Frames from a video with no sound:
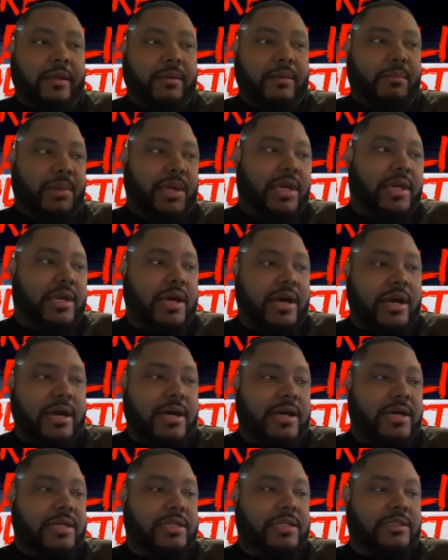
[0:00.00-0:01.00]

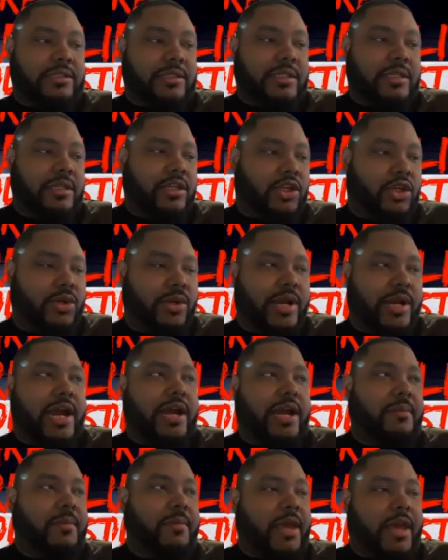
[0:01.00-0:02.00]
because you're not
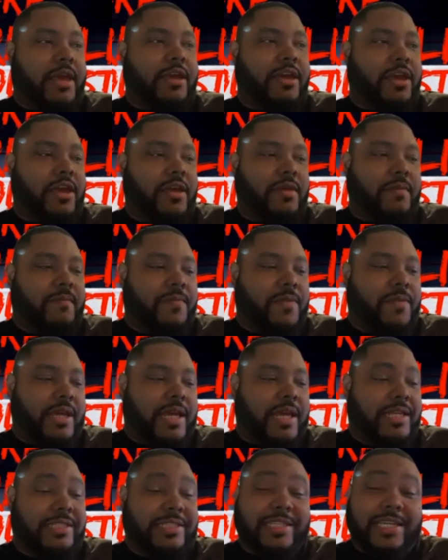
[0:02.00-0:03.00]
it, it,
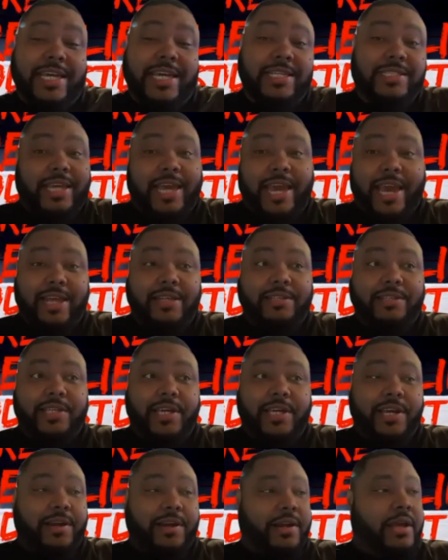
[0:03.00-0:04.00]
it's an easy answer
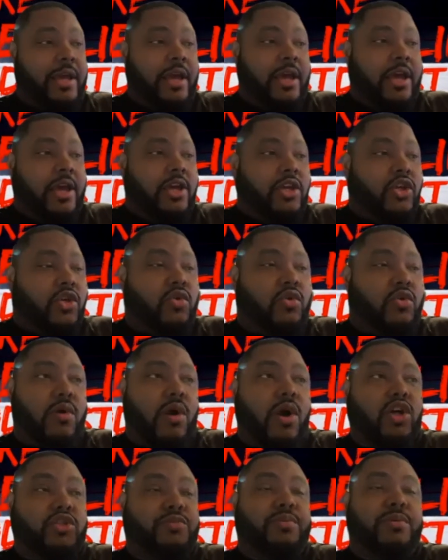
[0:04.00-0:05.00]
here you
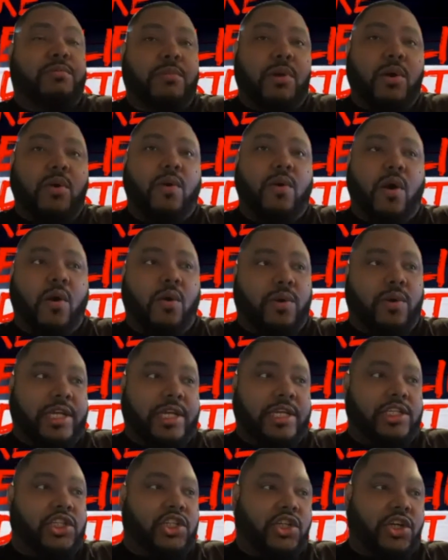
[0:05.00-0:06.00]
cross promote on
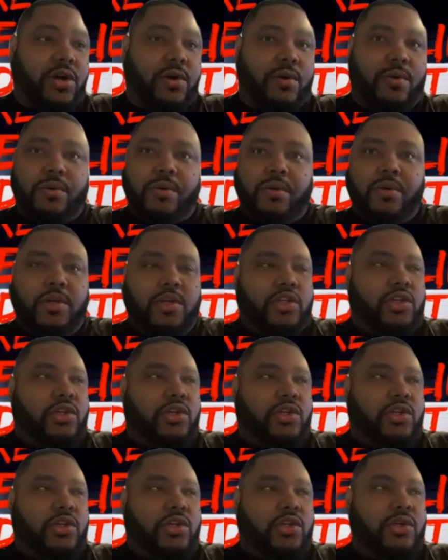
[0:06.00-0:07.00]
each show you
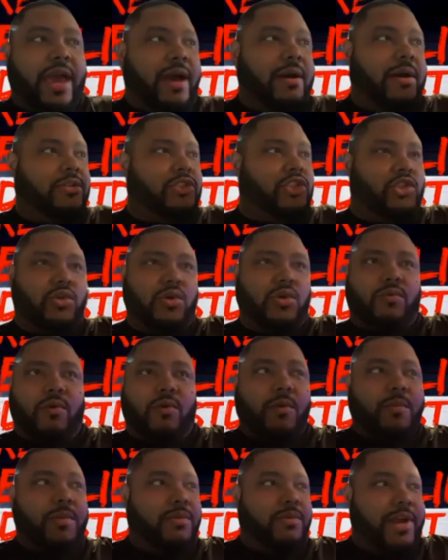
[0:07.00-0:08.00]
don't have, uh,
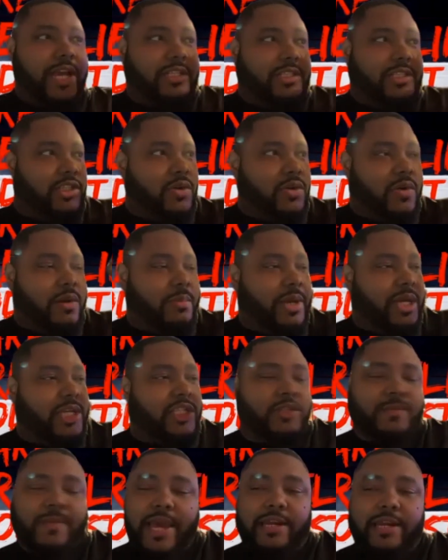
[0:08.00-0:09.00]
sure roman reigns is going to
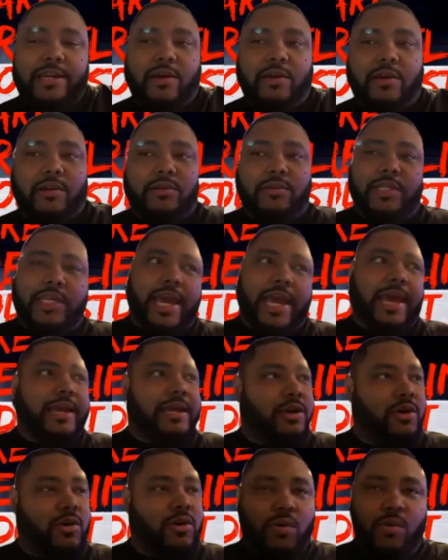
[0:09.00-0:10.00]
be a smackdown only guy
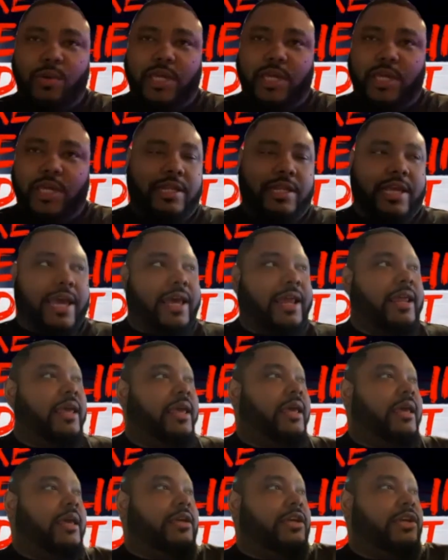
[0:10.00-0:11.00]
cool we get that
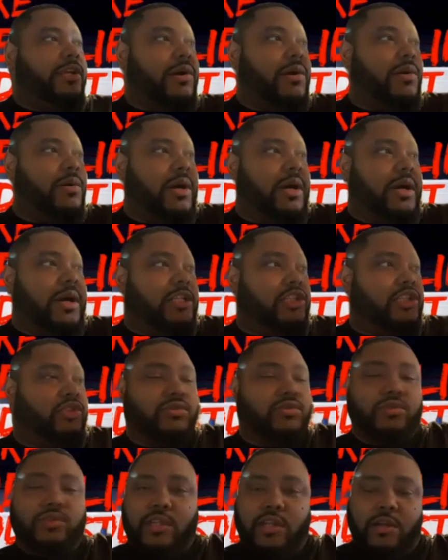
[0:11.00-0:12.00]
you know uh
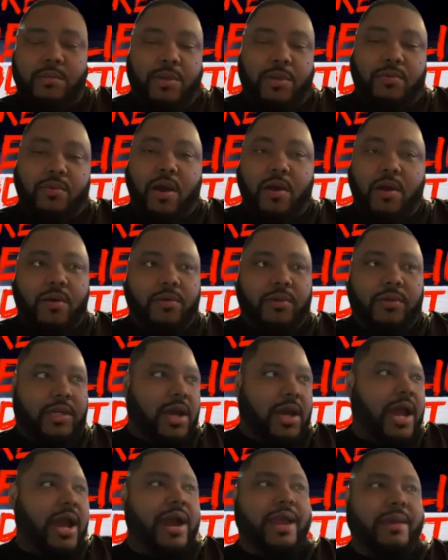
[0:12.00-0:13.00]
drew's going to be raw only
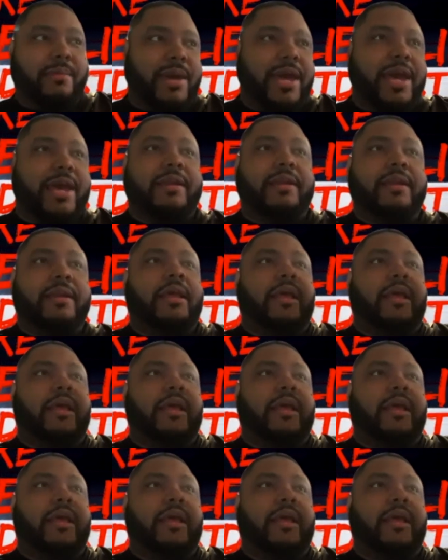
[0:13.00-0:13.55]
all right bet